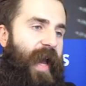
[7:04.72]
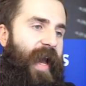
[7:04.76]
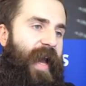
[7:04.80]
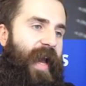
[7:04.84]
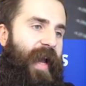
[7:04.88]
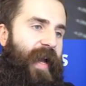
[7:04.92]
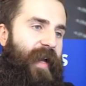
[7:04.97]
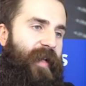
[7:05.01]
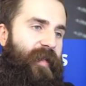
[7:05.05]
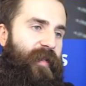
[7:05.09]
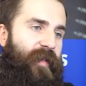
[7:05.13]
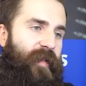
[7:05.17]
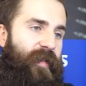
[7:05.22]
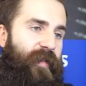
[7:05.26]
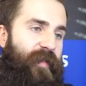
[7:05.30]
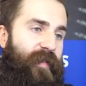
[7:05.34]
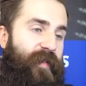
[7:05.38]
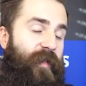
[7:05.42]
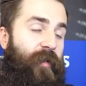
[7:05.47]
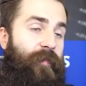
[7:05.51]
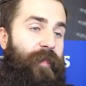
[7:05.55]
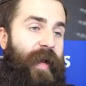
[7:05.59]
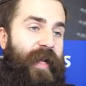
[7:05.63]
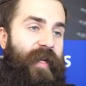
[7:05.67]
and
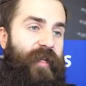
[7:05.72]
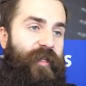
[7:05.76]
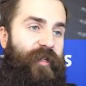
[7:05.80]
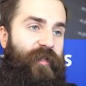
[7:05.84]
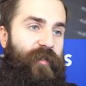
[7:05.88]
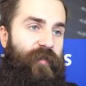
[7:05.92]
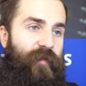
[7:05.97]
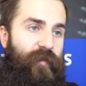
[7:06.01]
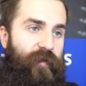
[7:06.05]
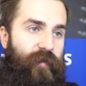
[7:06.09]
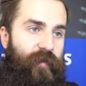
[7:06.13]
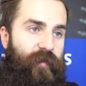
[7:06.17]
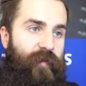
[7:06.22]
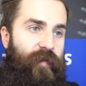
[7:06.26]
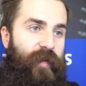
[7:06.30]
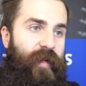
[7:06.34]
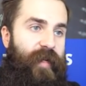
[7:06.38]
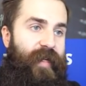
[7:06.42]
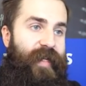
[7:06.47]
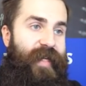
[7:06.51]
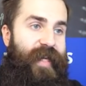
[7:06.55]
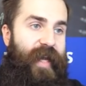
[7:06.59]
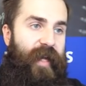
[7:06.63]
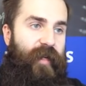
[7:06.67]
still managed to
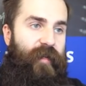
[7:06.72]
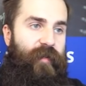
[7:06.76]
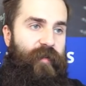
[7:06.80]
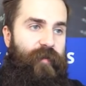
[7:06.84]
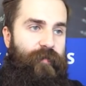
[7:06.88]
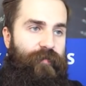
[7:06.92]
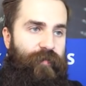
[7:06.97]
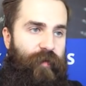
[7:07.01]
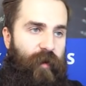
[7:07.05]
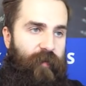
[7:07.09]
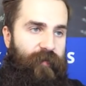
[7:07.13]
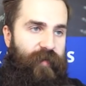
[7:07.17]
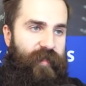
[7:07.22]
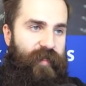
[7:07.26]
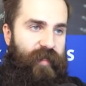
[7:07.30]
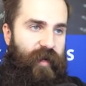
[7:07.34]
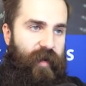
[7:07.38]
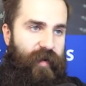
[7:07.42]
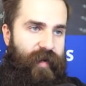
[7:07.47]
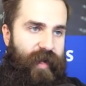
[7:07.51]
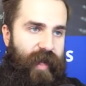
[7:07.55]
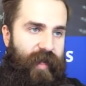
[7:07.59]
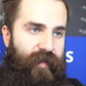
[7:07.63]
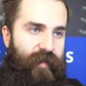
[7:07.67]
get the profit
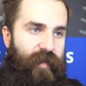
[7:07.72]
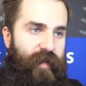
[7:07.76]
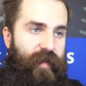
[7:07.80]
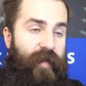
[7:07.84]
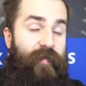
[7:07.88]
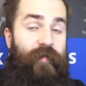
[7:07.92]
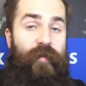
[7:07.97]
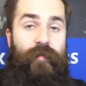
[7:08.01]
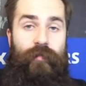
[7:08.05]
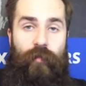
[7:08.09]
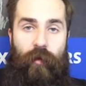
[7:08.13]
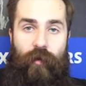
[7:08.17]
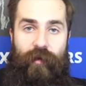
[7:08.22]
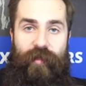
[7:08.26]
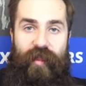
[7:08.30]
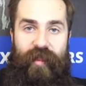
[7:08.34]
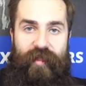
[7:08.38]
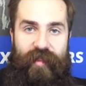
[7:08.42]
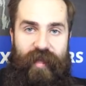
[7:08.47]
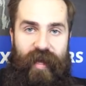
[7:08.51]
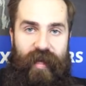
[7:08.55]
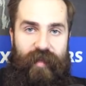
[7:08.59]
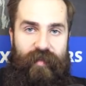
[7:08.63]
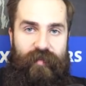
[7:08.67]
target, even more
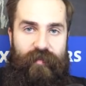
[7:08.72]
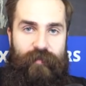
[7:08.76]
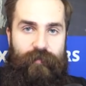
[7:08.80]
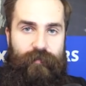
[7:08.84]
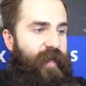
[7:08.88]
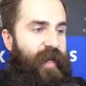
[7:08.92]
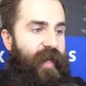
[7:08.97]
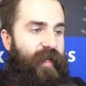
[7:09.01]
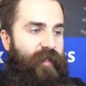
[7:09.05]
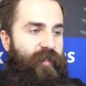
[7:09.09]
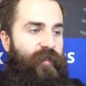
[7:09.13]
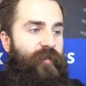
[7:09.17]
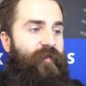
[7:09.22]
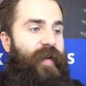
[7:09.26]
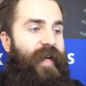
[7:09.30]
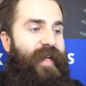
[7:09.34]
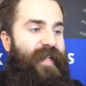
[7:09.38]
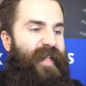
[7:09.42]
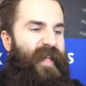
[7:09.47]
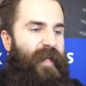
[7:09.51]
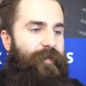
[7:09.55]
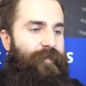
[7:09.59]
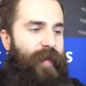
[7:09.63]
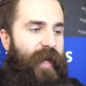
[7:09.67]
than that. Yeah, so
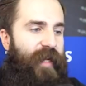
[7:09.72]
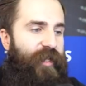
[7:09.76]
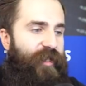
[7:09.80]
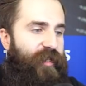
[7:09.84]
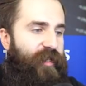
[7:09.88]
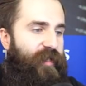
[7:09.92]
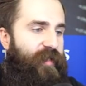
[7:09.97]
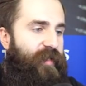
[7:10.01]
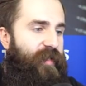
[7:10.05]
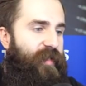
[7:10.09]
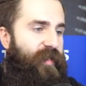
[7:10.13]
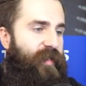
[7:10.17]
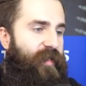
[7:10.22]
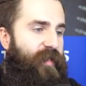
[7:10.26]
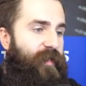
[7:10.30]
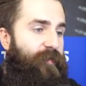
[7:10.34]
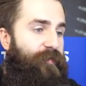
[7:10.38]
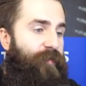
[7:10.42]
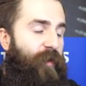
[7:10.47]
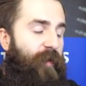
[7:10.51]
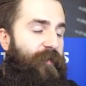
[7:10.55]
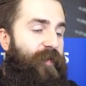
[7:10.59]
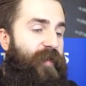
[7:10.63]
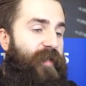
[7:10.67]
as I mentioned,
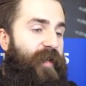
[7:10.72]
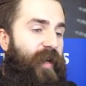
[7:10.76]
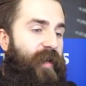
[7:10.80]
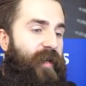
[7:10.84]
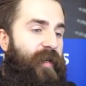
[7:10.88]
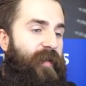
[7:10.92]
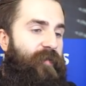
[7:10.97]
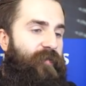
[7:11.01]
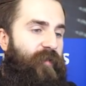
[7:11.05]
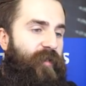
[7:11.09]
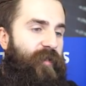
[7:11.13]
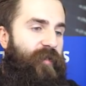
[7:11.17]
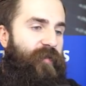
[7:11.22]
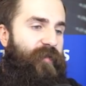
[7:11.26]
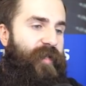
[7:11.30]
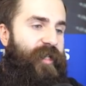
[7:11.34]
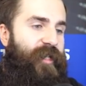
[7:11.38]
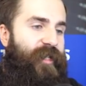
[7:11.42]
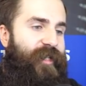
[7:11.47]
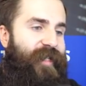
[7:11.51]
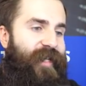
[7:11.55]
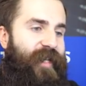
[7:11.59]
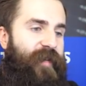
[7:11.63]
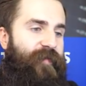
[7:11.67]
the profit target was
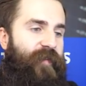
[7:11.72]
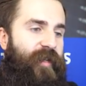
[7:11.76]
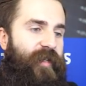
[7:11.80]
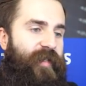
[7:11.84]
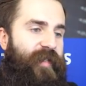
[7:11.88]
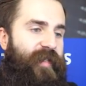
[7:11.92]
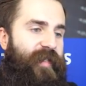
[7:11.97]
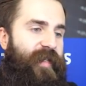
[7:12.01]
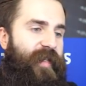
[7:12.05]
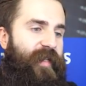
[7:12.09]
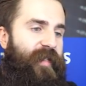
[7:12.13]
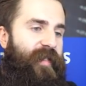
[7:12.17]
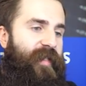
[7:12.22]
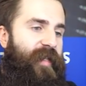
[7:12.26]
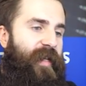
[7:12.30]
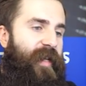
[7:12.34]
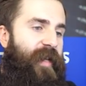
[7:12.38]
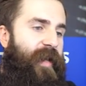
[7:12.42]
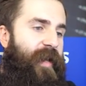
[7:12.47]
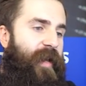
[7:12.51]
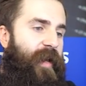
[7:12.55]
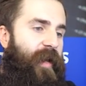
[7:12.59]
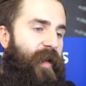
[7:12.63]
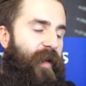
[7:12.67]
reached even
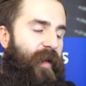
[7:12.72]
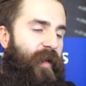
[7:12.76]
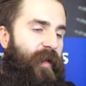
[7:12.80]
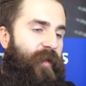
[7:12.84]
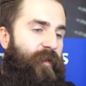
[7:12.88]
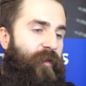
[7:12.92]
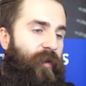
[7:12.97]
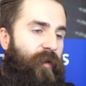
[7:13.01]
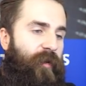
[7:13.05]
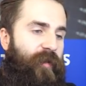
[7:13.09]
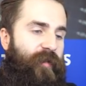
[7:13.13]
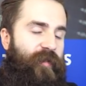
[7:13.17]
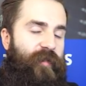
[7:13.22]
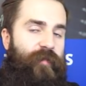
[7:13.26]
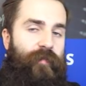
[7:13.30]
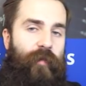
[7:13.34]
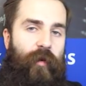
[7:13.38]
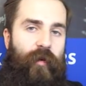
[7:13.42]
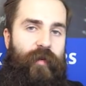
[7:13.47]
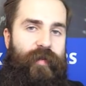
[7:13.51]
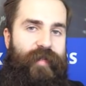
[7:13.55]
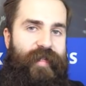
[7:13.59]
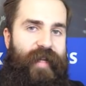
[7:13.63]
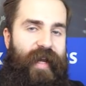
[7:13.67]
$60
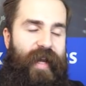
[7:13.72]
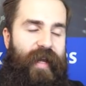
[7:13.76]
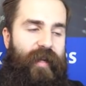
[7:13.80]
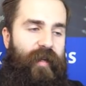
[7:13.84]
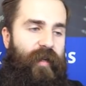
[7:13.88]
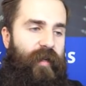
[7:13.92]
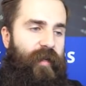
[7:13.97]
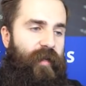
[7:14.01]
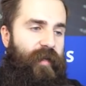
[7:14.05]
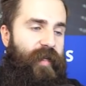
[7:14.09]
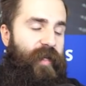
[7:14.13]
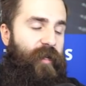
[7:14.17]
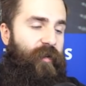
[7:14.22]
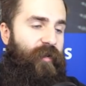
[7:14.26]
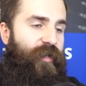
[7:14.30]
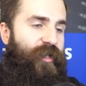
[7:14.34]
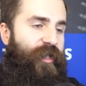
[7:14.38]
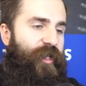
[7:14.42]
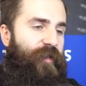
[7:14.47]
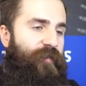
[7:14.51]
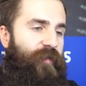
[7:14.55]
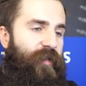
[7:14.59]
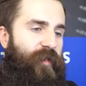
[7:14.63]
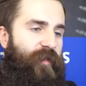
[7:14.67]
more than he or
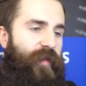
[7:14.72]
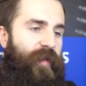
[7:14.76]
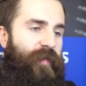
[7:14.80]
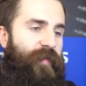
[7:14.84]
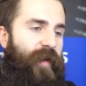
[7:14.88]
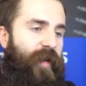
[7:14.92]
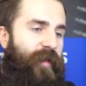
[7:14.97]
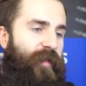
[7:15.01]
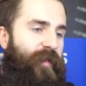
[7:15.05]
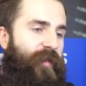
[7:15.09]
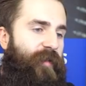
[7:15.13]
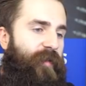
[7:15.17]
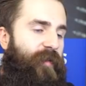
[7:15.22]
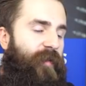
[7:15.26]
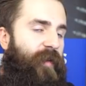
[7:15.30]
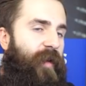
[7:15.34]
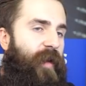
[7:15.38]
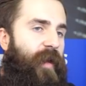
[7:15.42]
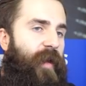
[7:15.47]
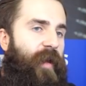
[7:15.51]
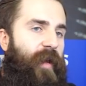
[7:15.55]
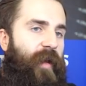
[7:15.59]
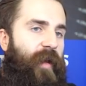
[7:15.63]
she was required to.